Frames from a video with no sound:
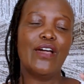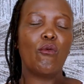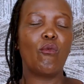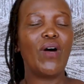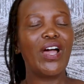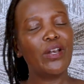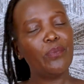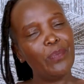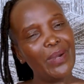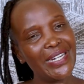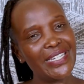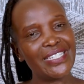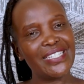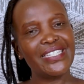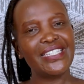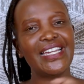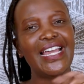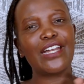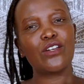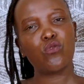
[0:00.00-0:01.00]
One
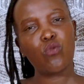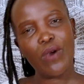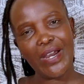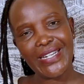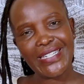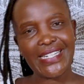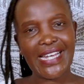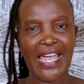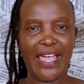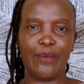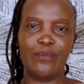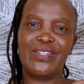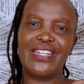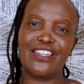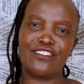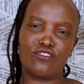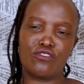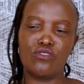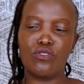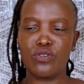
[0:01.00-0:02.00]
party at one time
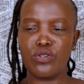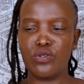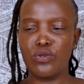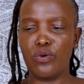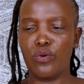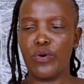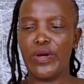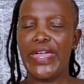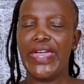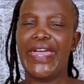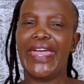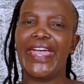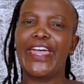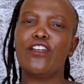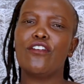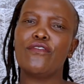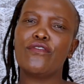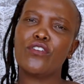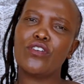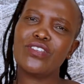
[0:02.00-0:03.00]
does not know.
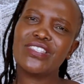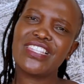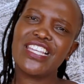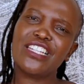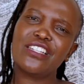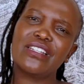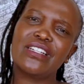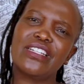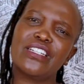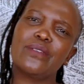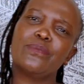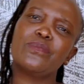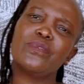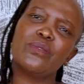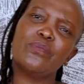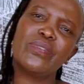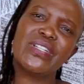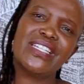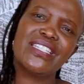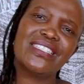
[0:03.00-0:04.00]
And of course, that
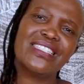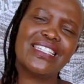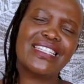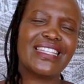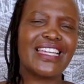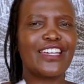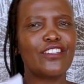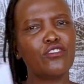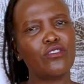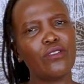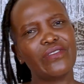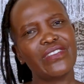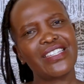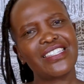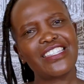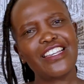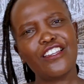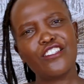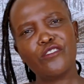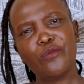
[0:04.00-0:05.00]
brings in the issue of the
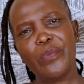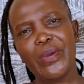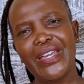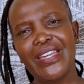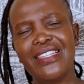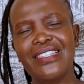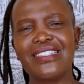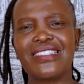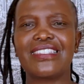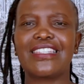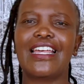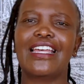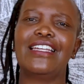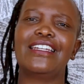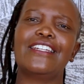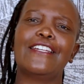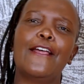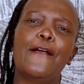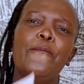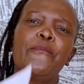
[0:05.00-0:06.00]
suspense
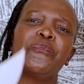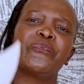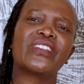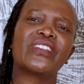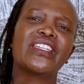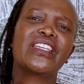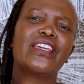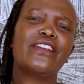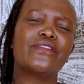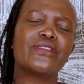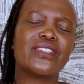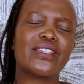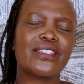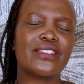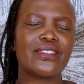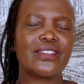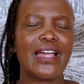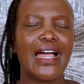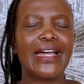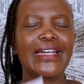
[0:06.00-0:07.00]
and keeps
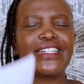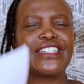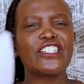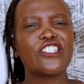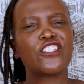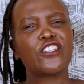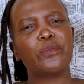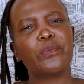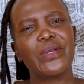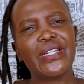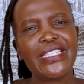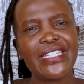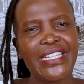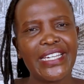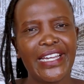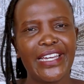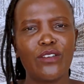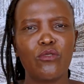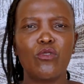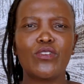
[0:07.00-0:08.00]
us
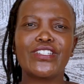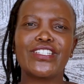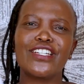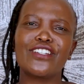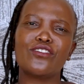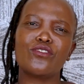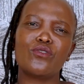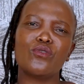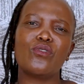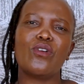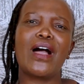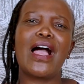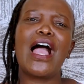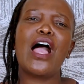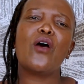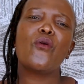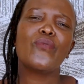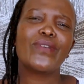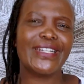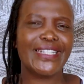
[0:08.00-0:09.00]
anticipating and wanting to know
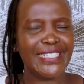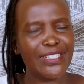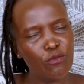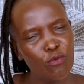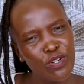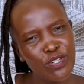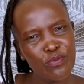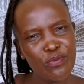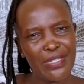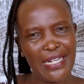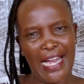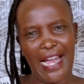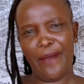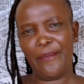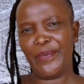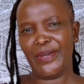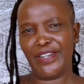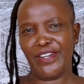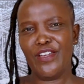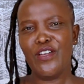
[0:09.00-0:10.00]
what will
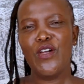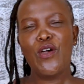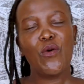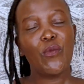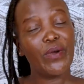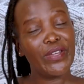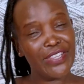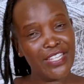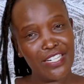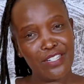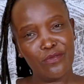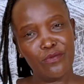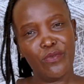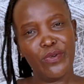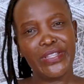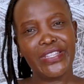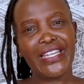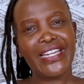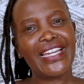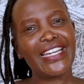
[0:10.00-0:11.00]
happen when
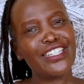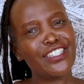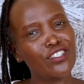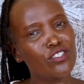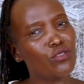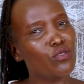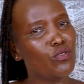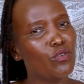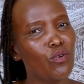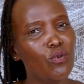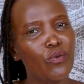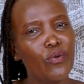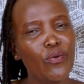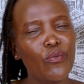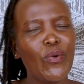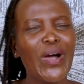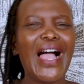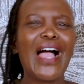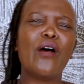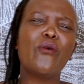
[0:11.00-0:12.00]
they get to
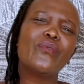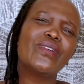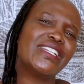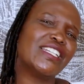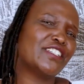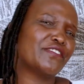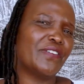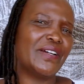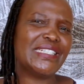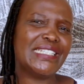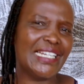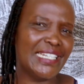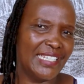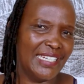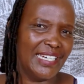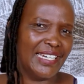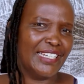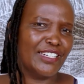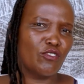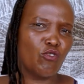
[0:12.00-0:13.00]
know how will it
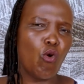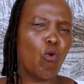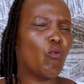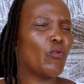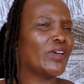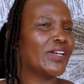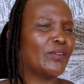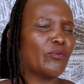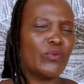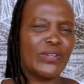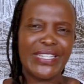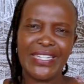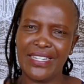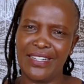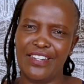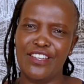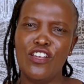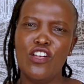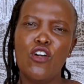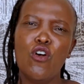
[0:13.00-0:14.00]
finally end, who will
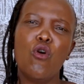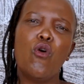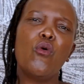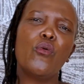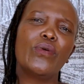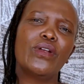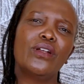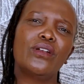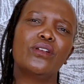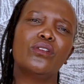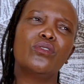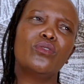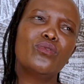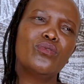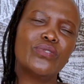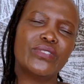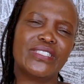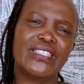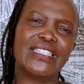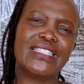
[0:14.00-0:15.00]
win, who will
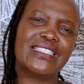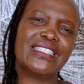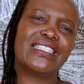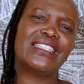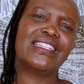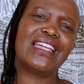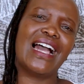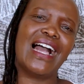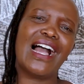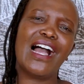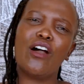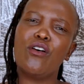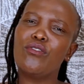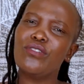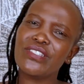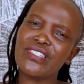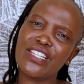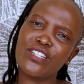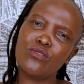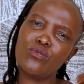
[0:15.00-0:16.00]
lose. Is it the
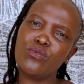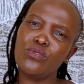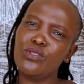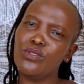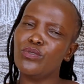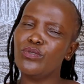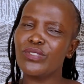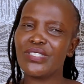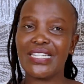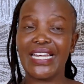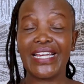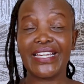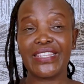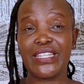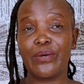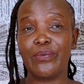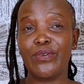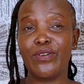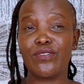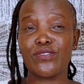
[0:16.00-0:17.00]
owls that will lose, like
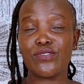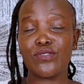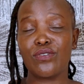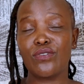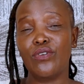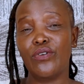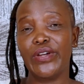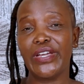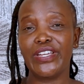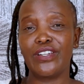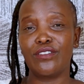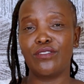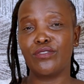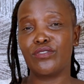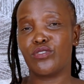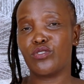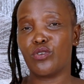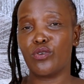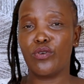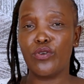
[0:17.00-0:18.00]
the way Osogo and
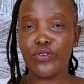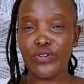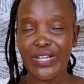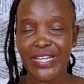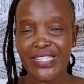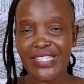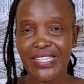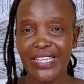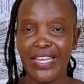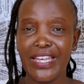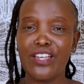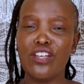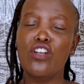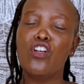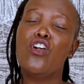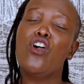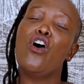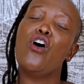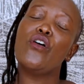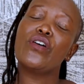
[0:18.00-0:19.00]
Onchogorio are saying,
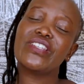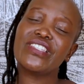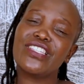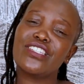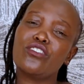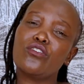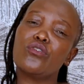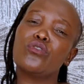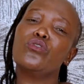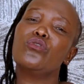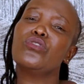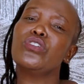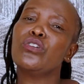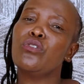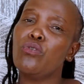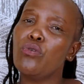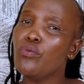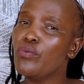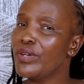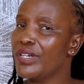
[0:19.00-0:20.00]
or is it Oyundi
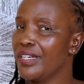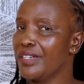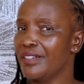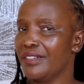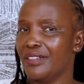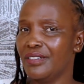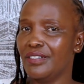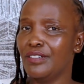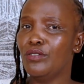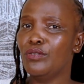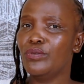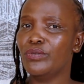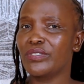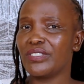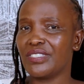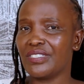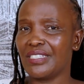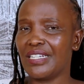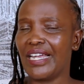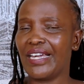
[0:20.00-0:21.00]
who will
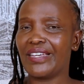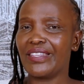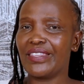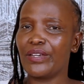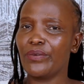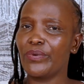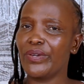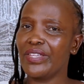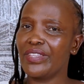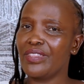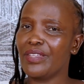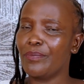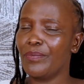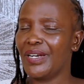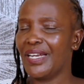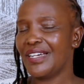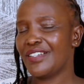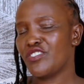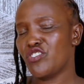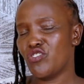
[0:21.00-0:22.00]
lose, like the way the
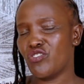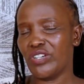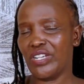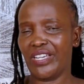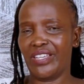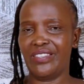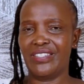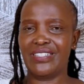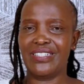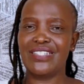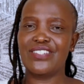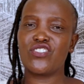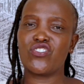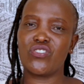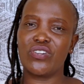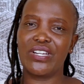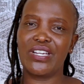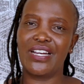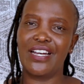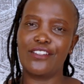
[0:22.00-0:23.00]
black string and the red
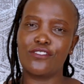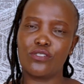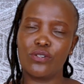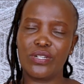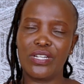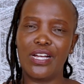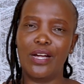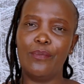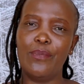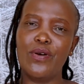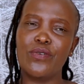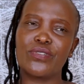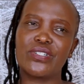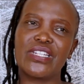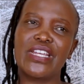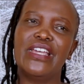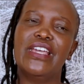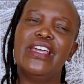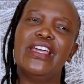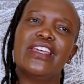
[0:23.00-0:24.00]
string are talking
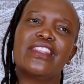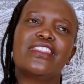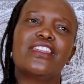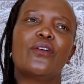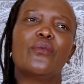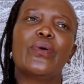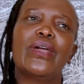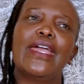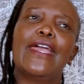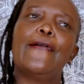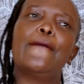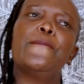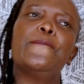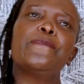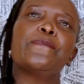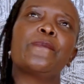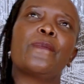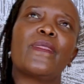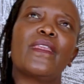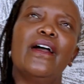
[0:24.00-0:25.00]
about, the way
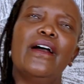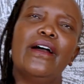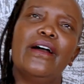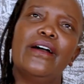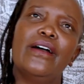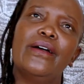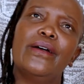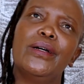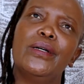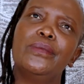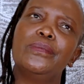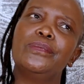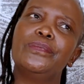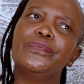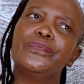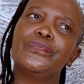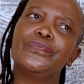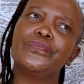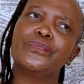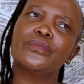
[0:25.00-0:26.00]

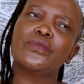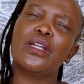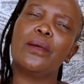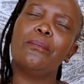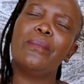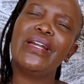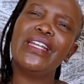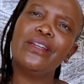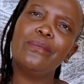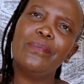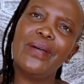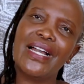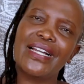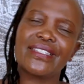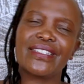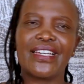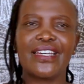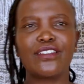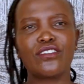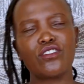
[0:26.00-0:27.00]

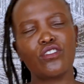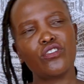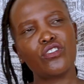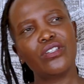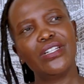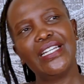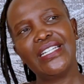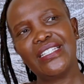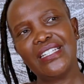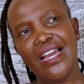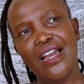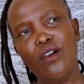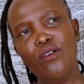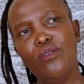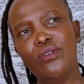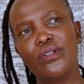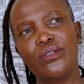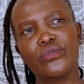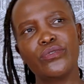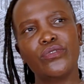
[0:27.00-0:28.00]
Moneybags and Socialite
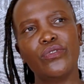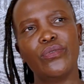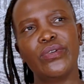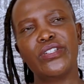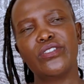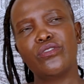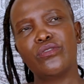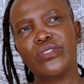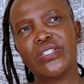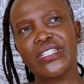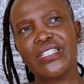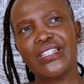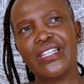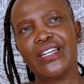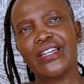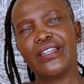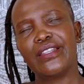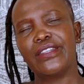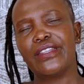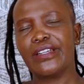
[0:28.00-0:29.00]
Owl, during
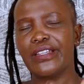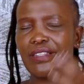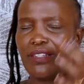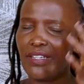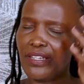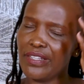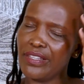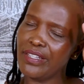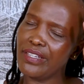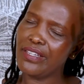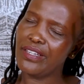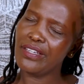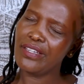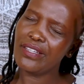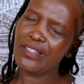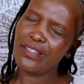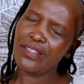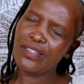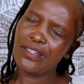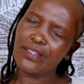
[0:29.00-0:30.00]

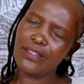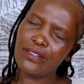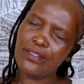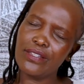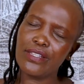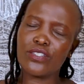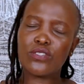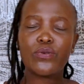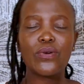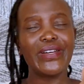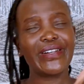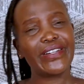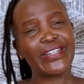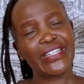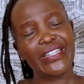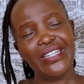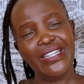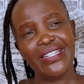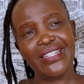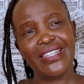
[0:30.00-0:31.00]
the
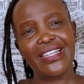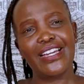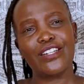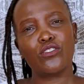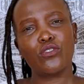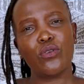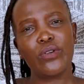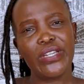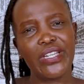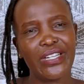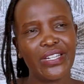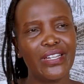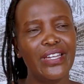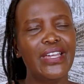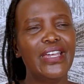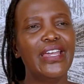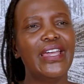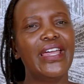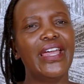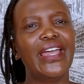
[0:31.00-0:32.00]
swearing in, they are talking,
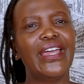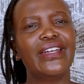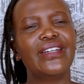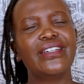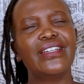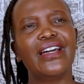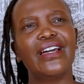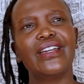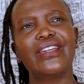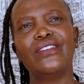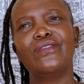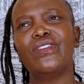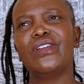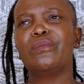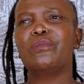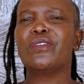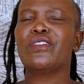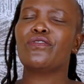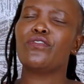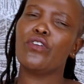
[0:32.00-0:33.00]
and
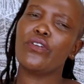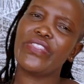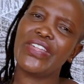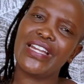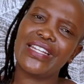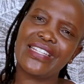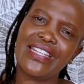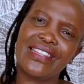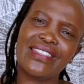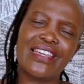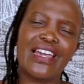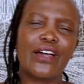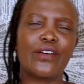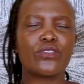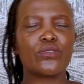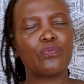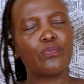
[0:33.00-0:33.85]
even before that, and they are